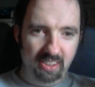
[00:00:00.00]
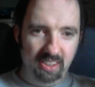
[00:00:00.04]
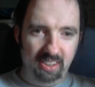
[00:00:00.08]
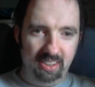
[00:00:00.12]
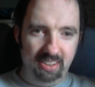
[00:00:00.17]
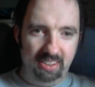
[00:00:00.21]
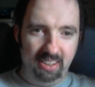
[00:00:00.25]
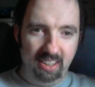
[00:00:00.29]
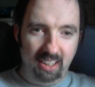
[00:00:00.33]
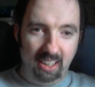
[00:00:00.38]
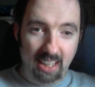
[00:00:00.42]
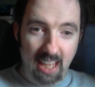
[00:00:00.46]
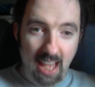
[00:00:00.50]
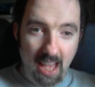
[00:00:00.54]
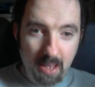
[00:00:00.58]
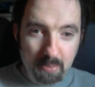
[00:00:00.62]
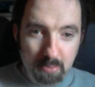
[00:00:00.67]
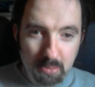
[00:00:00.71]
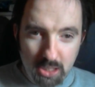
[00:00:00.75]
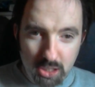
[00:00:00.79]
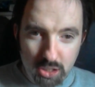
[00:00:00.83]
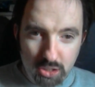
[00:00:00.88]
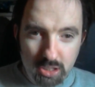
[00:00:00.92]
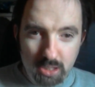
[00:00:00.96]
The
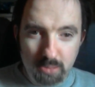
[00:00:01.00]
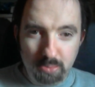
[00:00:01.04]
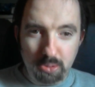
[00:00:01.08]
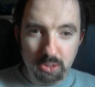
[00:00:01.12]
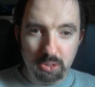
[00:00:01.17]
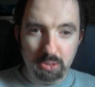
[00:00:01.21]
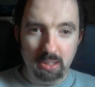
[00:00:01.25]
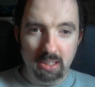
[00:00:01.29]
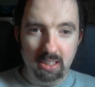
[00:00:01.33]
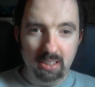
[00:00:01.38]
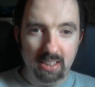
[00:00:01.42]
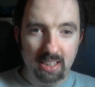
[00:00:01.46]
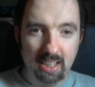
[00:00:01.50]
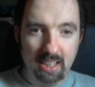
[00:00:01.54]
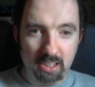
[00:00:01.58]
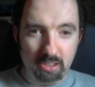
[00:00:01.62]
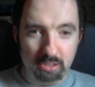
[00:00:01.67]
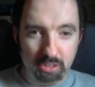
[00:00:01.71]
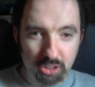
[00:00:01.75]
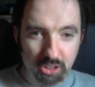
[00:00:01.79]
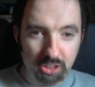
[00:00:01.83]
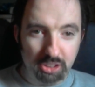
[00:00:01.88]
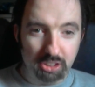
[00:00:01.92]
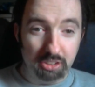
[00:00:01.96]
chemistry between
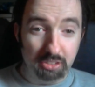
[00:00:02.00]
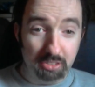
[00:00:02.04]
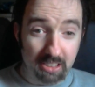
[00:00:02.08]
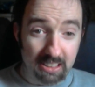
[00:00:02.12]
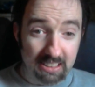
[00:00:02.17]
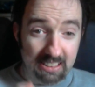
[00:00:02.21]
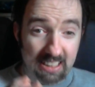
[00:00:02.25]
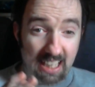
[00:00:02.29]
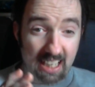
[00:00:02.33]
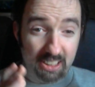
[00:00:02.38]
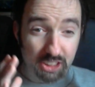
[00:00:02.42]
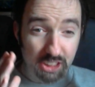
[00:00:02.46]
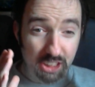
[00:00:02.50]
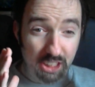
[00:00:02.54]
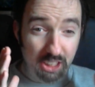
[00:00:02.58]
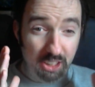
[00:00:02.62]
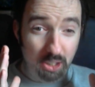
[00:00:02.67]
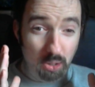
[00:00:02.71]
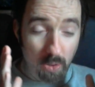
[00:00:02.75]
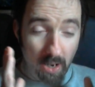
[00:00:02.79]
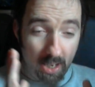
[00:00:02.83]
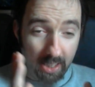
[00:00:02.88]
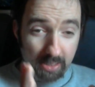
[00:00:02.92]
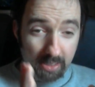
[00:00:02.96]
those two is actually
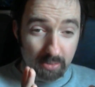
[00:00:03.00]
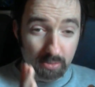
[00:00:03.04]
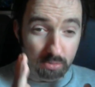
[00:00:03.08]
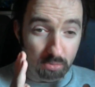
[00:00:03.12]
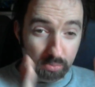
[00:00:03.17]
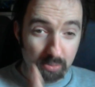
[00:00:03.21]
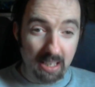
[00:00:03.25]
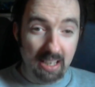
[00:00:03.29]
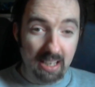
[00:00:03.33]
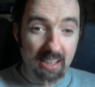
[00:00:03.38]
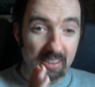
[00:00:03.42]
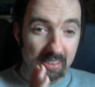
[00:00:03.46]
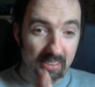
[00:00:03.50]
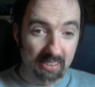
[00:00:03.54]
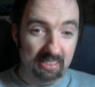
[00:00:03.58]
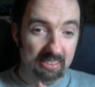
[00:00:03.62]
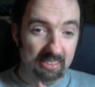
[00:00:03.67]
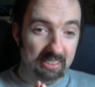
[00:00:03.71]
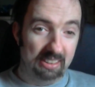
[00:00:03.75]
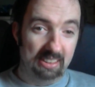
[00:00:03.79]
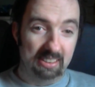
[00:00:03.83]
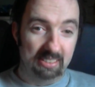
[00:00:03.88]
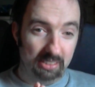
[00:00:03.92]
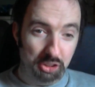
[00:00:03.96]
quite real in
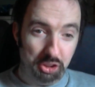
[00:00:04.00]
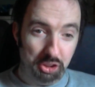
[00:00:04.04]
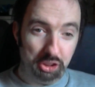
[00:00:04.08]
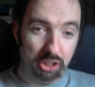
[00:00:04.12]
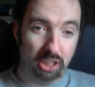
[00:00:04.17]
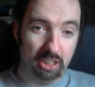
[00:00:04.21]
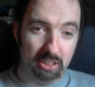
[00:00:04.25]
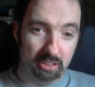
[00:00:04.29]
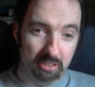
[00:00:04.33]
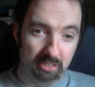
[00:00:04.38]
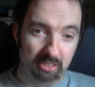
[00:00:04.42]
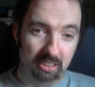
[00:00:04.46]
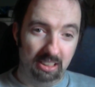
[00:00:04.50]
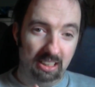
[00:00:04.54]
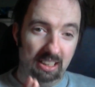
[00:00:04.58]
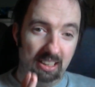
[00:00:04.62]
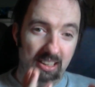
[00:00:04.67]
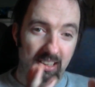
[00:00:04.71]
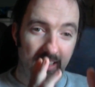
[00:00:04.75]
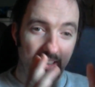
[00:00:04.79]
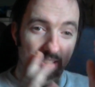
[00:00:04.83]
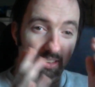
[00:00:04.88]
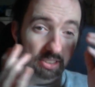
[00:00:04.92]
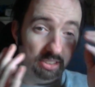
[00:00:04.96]
the show. It
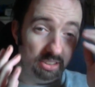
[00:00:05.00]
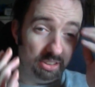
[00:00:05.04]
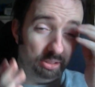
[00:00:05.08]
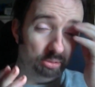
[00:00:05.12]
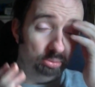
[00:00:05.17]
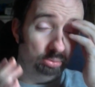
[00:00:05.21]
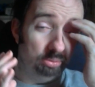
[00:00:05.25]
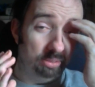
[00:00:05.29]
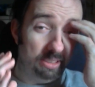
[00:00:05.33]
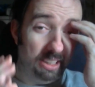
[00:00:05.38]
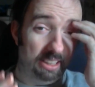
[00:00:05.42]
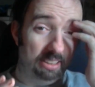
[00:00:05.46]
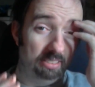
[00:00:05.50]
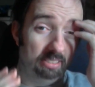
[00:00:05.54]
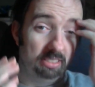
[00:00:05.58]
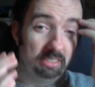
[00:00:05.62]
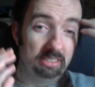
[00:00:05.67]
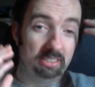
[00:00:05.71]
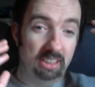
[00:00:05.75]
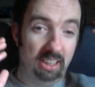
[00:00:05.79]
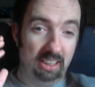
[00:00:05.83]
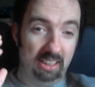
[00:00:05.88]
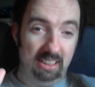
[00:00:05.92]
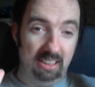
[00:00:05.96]
looks real
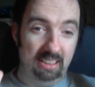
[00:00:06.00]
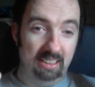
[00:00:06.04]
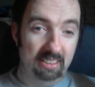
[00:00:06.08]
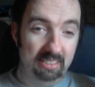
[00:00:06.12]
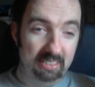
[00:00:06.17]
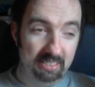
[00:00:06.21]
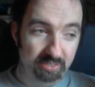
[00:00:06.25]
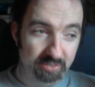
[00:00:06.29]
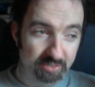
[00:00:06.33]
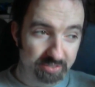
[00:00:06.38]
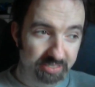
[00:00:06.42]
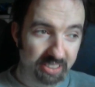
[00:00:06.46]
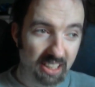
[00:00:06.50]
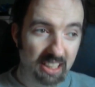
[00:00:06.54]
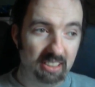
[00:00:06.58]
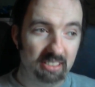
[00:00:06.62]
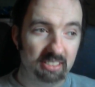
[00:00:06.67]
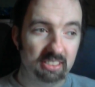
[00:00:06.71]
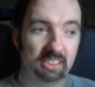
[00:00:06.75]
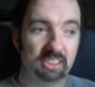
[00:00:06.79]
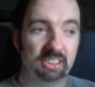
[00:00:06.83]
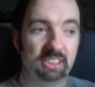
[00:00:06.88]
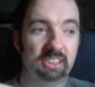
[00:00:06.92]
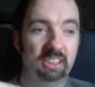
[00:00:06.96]
and it
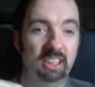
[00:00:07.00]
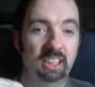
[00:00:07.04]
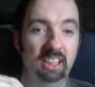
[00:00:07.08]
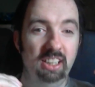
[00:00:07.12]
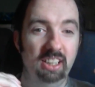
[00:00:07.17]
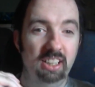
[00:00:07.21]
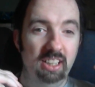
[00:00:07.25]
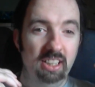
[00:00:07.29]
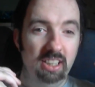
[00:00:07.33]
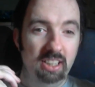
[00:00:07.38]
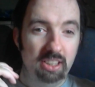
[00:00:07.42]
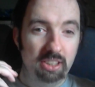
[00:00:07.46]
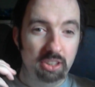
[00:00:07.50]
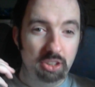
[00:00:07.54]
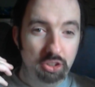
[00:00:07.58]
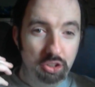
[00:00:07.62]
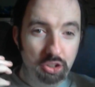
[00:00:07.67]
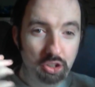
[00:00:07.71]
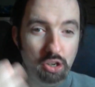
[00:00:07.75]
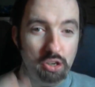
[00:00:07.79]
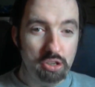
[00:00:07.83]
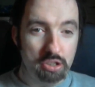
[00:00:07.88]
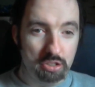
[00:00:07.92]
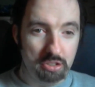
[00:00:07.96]
feels
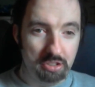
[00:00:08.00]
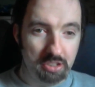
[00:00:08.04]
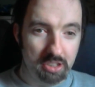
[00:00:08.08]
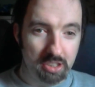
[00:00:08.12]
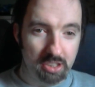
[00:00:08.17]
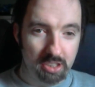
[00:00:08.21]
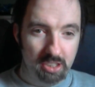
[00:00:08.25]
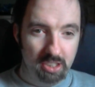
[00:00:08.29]
good.